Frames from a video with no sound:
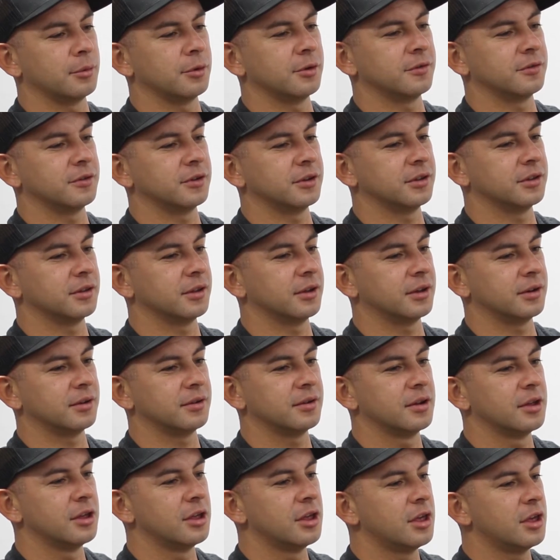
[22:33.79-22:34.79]
movie that
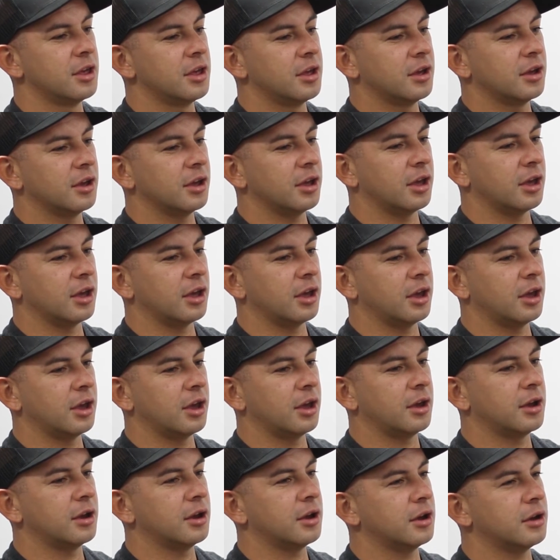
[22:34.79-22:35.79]

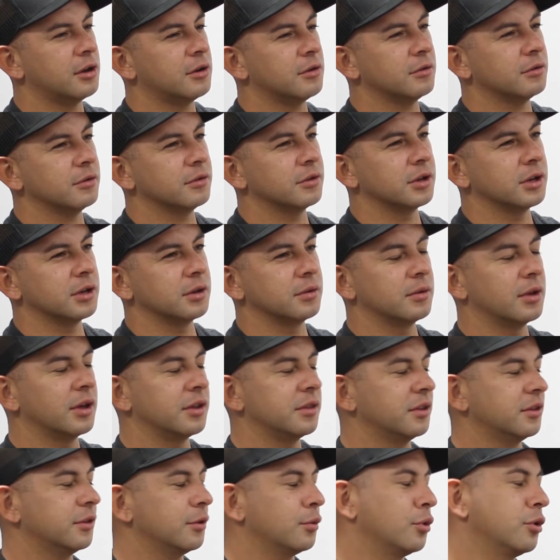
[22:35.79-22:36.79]
I
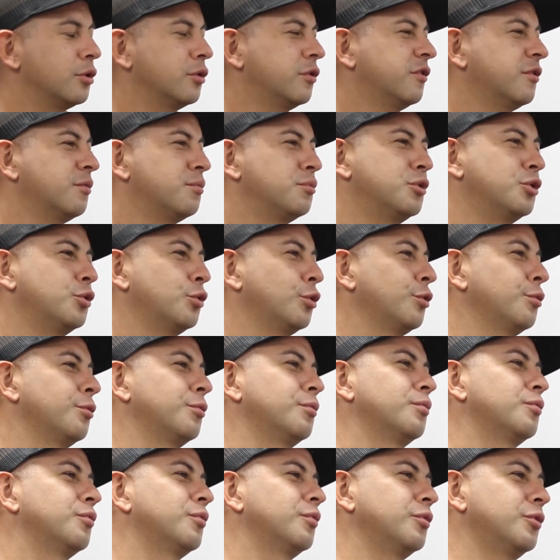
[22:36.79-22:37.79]
think there were some
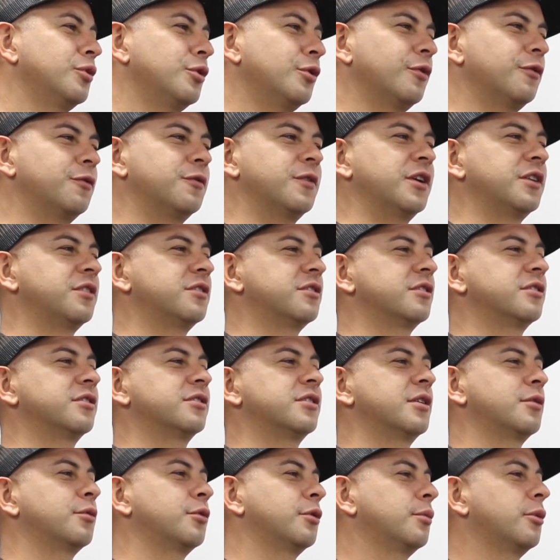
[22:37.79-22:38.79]
newer faces
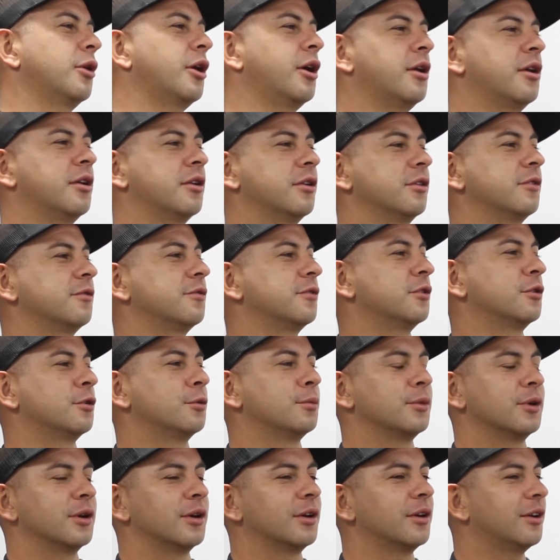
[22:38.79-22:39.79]
that were brought onto the
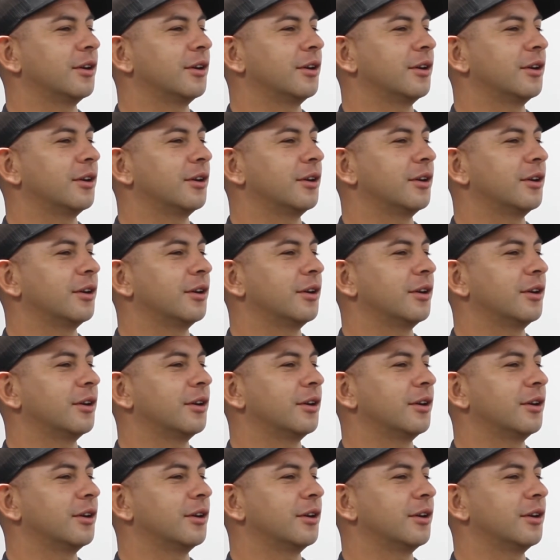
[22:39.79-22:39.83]
film, but